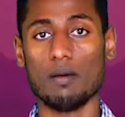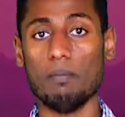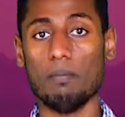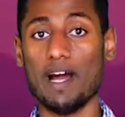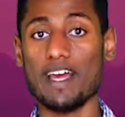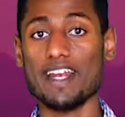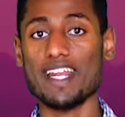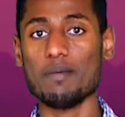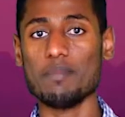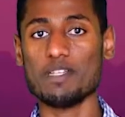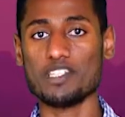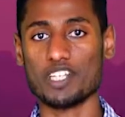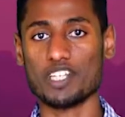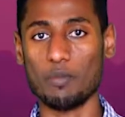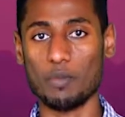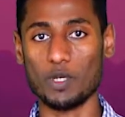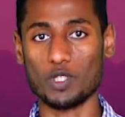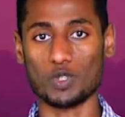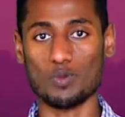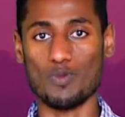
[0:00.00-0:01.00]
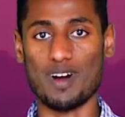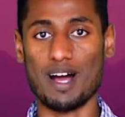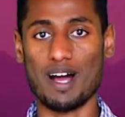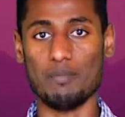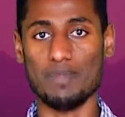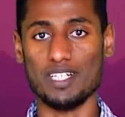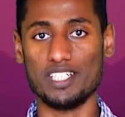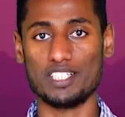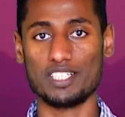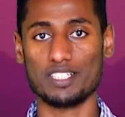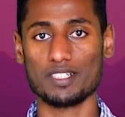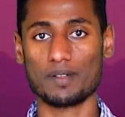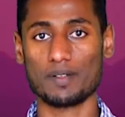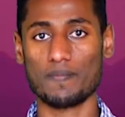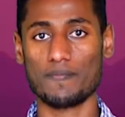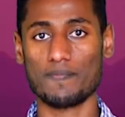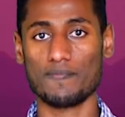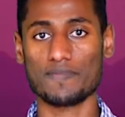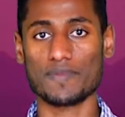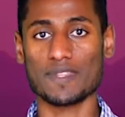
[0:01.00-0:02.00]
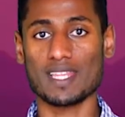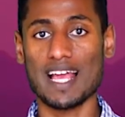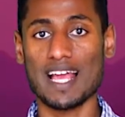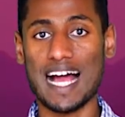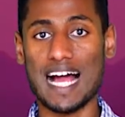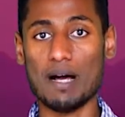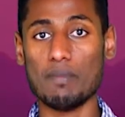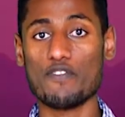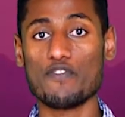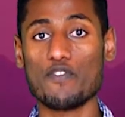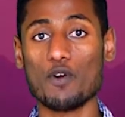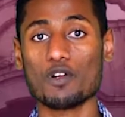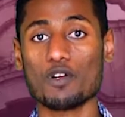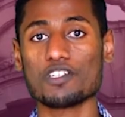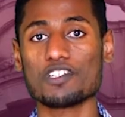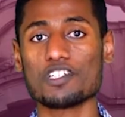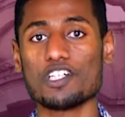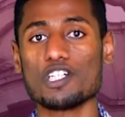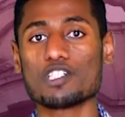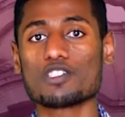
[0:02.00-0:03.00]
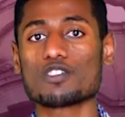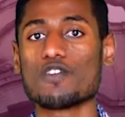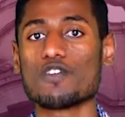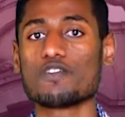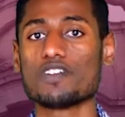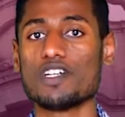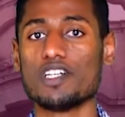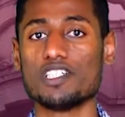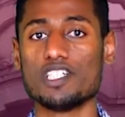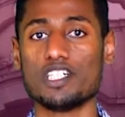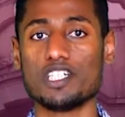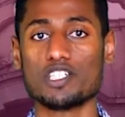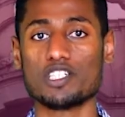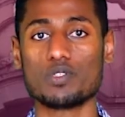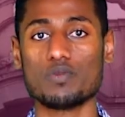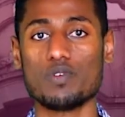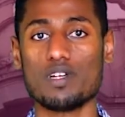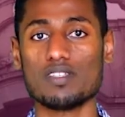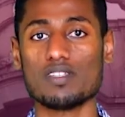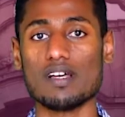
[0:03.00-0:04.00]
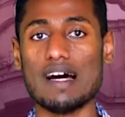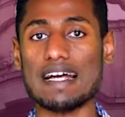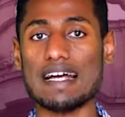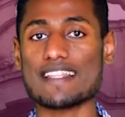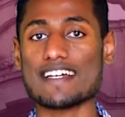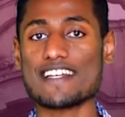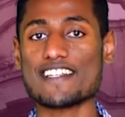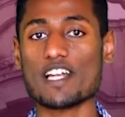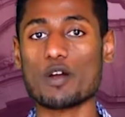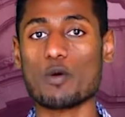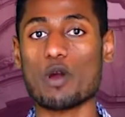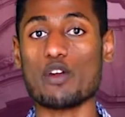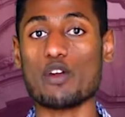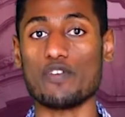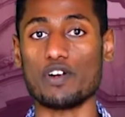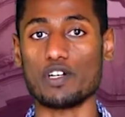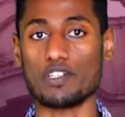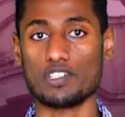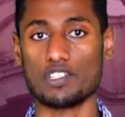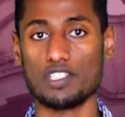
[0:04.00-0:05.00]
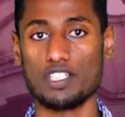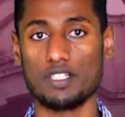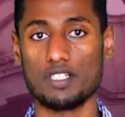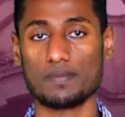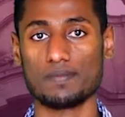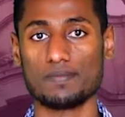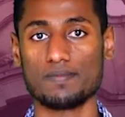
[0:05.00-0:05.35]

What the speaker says: My name is Gemmechu Mohammed. I'm a fourth-year software engineering student at Arizona University.